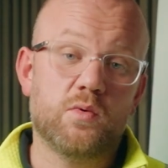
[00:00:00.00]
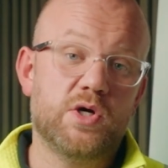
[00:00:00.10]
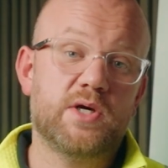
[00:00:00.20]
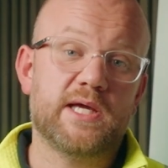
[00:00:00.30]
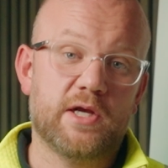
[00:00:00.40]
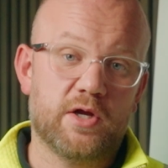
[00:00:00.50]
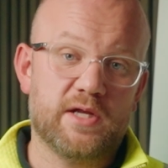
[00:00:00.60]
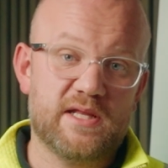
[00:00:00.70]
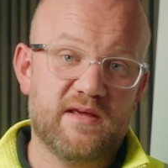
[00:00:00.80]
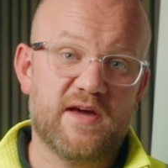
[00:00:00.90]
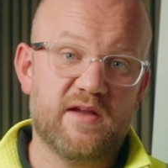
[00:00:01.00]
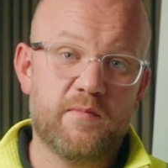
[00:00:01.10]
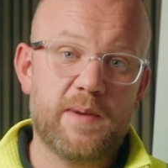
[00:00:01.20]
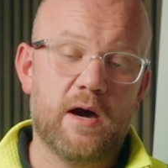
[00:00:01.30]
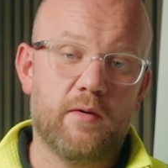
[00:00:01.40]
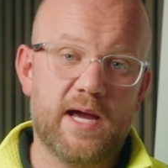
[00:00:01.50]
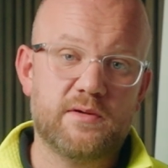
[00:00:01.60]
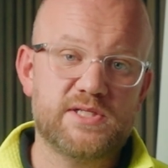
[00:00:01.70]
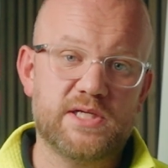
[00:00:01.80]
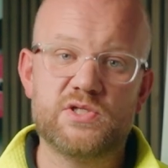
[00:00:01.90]
working on in the event of a power
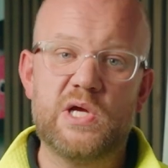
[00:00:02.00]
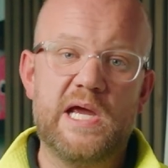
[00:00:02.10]
outage,